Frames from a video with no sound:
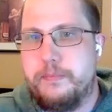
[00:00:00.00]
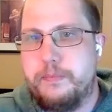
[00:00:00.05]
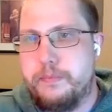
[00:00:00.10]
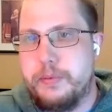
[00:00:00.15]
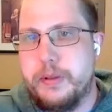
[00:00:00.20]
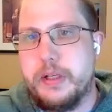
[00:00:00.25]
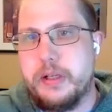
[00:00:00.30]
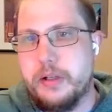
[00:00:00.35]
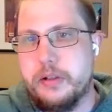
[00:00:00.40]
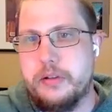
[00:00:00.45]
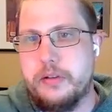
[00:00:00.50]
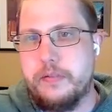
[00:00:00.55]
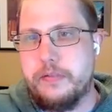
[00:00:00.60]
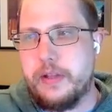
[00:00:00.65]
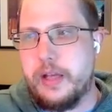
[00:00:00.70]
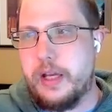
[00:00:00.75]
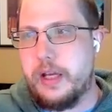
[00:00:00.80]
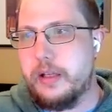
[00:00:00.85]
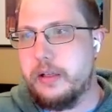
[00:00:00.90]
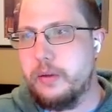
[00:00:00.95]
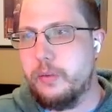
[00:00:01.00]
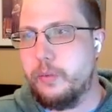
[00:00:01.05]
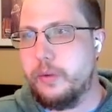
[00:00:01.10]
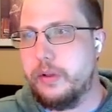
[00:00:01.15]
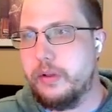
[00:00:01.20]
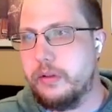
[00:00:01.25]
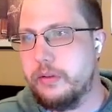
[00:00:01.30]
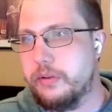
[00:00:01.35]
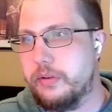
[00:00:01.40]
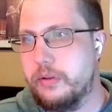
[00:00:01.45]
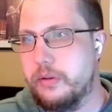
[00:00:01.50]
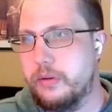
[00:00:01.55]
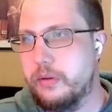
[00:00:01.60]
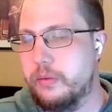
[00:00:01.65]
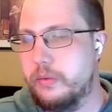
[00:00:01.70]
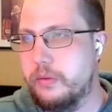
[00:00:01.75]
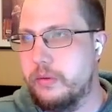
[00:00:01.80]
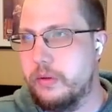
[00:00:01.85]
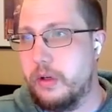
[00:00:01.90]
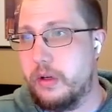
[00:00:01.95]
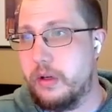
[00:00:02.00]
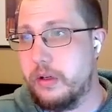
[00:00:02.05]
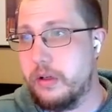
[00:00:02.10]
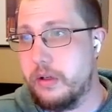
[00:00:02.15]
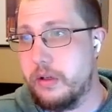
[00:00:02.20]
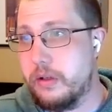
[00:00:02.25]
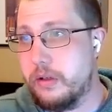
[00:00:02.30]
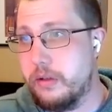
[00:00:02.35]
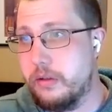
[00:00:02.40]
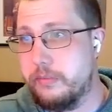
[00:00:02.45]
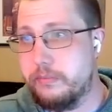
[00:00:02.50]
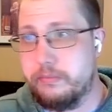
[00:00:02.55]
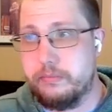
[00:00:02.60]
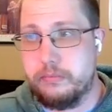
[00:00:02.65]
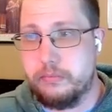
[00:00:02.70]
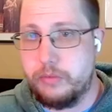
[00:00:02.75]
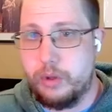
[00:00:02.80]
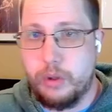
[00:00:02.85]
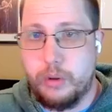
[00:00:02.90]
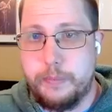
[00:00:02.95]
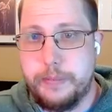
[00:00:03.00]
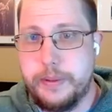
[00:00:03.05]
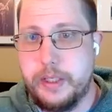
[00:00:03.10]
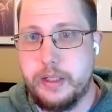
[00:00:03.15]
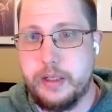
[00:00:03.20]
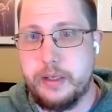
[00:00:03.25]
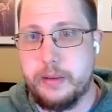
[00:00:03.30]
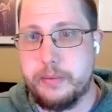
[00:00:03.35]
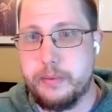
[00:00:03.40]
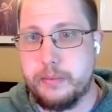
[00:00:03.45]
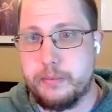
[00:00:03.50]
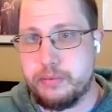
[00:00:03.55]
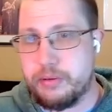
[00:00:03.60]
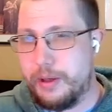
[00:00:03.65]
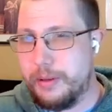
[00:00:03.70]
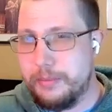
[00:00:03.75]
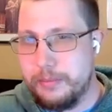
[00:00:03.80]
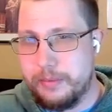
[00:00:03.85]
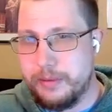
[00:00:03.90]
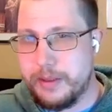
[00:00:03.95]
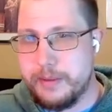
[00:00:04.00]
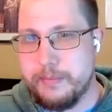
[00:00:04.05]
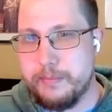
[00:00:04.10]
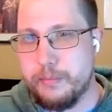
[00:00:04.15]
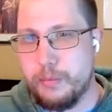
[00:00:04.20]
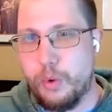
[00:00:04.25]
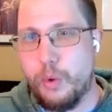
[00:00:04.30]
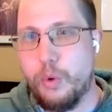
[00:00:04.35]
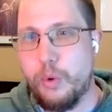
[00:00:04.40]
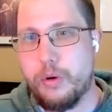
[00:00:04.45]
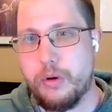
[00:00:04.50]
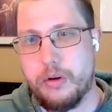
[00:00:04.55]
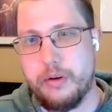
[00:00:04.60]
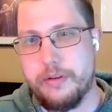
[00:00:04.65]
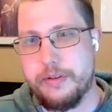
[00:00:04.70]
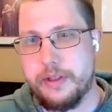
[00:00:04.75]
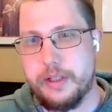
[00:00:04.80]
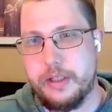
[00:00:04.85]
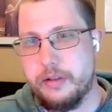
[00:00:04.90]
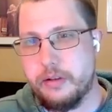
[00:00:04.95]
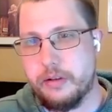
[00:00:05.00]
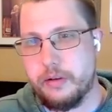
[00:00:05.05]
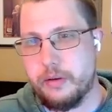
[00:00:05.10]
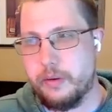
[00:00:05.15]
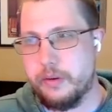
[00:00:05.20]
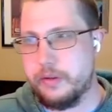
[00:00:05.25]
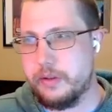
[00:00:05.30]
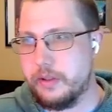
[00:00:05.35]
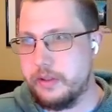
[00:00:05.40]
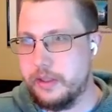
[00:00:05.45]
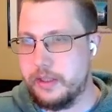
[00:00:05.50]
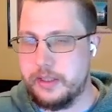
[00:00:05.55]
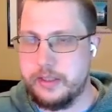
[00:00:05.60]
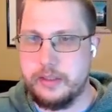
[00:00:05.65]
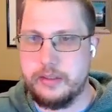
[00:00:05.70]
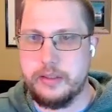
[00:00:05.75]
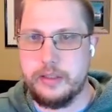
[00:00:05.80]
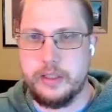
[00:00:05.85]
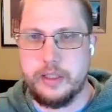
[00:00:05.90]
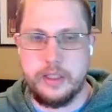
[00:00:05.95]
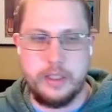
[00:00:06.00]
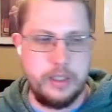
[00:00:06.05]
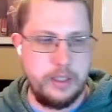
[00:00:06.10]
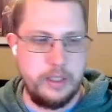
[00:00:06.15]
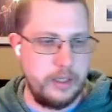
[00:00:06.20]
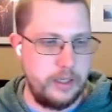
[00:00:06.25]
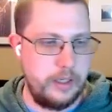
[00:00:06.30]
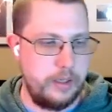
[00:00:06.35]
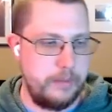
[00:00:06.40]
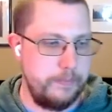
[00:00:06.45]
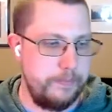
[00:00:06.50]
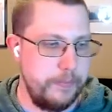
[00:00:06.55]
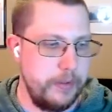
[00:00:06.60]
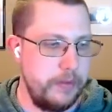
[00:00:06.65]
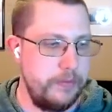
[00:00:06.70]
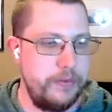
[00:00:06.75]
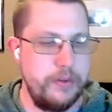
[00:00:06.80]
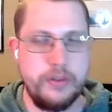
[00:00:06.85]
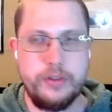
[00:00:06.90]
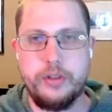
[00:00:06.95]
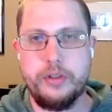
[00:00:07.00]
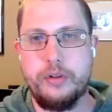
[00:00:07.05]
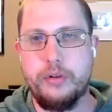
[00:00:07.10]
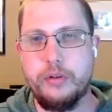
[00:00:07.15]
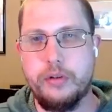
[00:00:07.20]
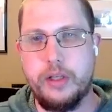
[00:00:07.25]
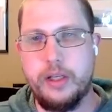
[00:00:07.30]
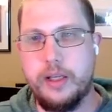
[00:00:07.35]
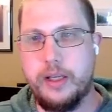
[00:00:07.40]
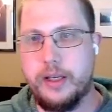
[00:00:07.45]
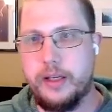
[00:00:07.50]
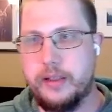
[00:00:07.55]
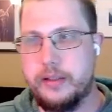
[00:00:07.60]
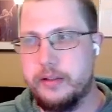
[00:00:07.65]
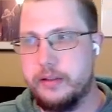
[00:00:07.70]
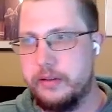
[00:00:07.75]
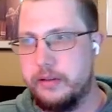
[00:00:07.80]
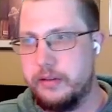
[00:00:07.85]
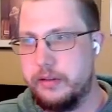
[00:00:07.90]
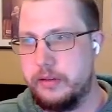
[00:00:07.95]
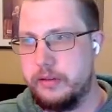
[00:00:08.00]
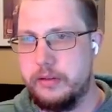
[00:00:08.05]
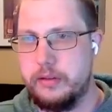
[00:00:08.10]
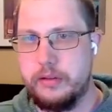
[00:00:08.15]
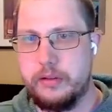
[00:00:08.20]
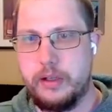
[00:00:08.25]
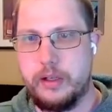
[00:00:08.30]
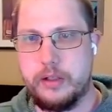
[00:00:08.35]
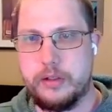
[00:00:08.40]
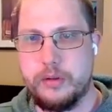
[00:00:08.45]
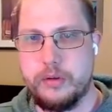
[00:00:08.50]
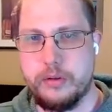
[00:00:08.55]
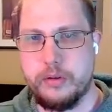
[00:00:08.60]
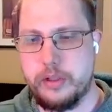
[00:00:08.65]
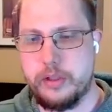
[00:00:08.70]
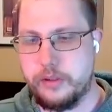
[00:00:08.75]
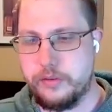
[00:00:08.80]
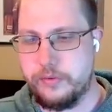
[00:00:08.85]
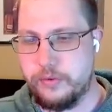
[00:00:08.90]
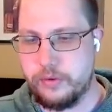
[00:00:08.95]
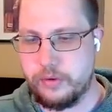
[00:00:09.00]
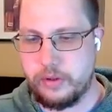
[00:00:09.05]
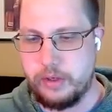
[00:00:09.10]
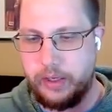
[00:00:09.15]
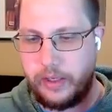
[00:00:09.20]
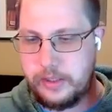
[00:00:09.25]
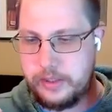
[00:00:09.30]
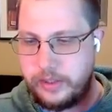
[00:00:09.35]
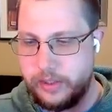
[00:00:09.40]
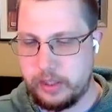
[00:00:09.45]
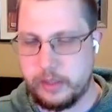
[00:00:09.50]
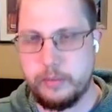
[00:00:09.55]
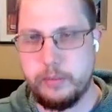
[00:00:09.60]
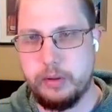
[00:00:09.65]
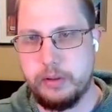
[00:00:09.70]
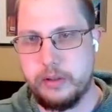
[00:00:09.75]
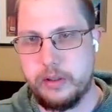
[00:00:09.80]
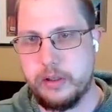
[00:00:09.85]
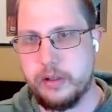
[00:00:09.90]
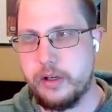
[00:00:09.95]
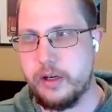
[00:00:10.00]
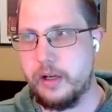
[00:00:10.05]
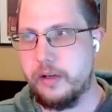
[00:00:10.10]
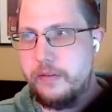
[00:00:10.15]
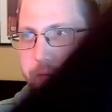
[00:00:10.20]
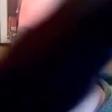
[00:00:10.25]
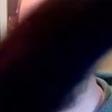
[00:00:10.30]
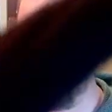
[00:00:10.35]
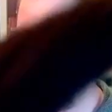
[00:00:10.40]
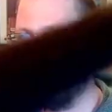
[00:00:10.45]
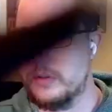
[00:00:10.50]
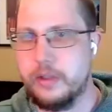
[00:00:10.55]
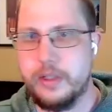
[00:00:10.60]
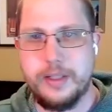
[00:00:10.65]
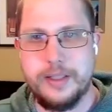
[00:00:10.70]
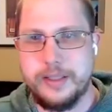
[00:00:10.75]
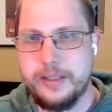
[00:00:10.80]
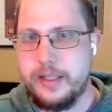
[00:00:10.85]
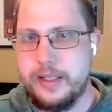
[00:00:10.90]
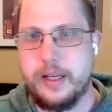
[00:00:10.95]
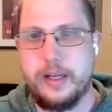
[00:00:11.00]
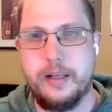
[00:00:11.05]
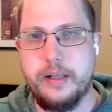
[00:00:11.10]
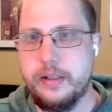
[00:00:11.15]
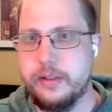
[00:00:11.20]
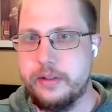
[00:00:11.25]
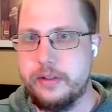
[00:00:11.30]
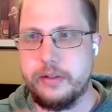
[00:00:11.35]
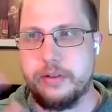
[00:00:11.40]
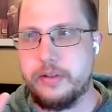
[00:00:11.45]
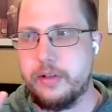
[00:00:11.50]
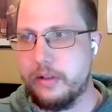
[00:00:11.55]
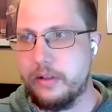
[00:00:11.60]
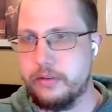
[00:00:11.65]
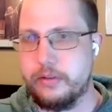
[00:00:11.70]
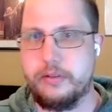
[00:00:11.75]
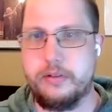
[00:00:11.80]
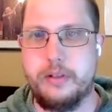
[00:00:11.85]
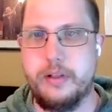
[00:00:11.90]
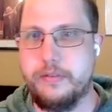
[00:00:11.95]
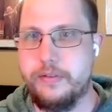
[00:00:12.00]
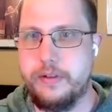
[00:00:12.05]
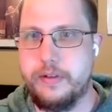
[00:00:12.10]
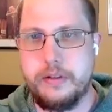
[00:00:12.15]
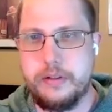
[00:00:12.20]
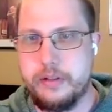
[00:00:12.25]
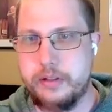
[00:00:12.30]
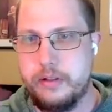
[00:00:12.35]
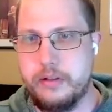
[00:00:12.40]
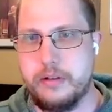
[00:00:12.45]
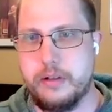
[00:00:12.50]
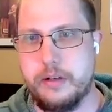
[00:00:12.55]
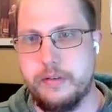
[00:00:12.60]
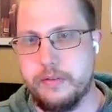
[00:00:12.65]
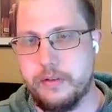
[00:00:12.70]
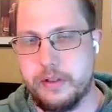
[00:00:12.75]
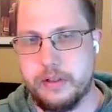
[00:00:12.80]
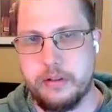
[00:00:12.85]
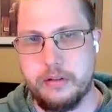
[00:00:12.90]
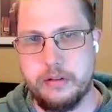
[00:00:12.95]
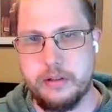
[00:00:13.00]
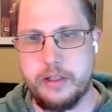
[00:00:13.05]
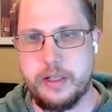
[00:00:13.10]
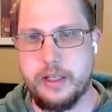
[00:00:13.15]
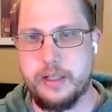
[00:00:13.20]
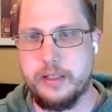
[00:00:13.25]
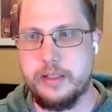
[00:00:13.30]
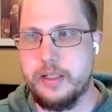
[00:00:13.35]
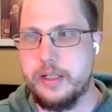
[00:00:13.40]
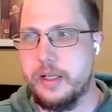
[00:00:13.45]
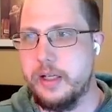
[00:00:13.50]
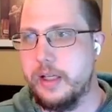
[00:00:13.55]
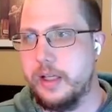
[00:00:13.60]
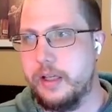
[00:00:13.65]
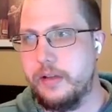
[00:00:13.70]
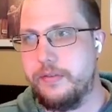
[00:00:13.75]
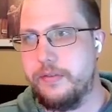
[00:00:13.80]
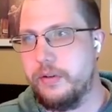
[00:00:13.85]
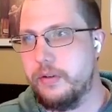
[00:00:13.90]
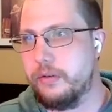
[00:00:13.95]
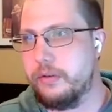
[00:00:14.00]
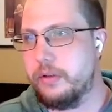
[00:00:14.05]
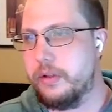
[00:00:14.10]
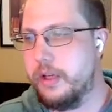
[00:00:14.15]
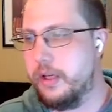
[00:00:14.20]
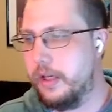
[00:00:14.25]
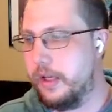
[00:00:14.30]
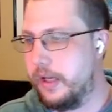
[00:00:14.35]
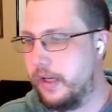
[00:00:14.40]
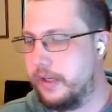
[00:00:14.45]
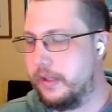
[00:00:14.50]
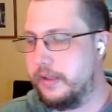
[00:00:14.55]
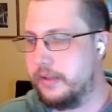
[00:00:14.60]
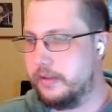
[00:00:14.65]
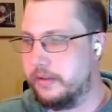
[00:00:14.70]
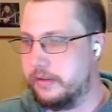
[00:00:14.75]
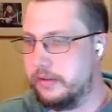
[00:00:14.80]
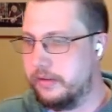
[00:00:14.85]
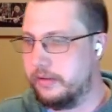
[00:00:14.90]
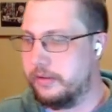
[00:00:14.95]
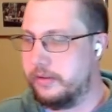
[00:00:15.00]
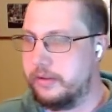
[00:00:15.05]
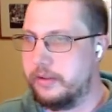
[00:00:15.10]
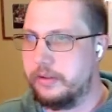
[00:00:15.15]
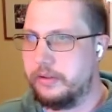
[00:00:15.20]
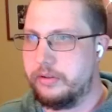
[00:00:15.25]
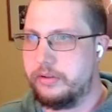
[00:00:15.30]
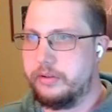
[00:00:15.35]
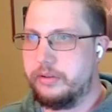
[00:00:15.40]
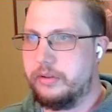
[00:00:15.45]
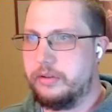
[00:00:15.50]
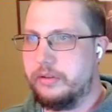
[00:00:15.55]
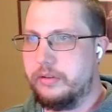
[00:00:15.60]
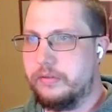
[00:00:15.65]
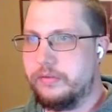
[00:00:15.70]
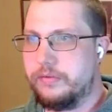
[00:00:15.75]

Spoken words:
because of that, we also are opening up probably more than you're going to need. If you're just looking at Cortex for a Cherwell archive tool, yeah, there's tons of stuff here that you're never going to look at. If you're looking at this